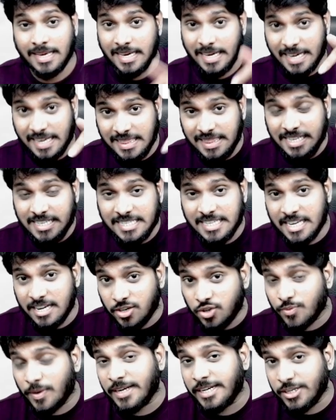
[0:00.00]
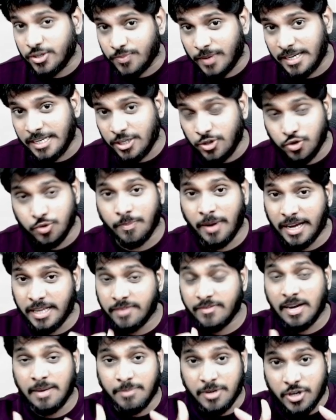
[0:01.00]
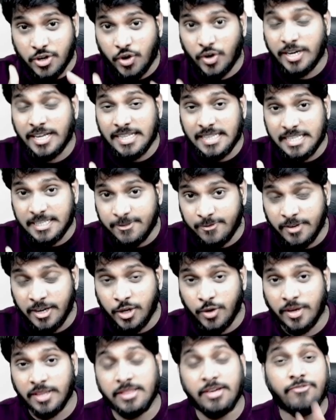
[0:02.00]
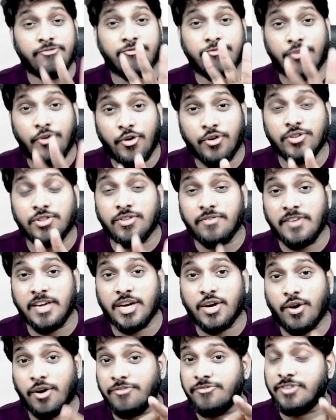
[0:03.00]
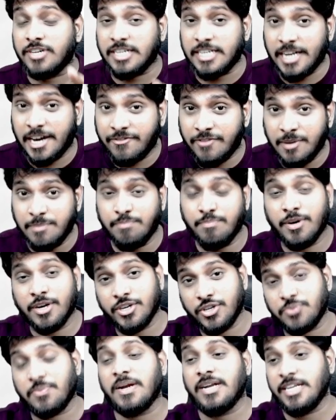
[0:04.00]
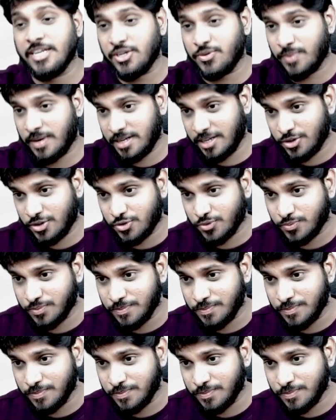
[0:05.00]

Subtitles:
In this year 2022, by the way, I'm recording this video in the 4th week of November 2022.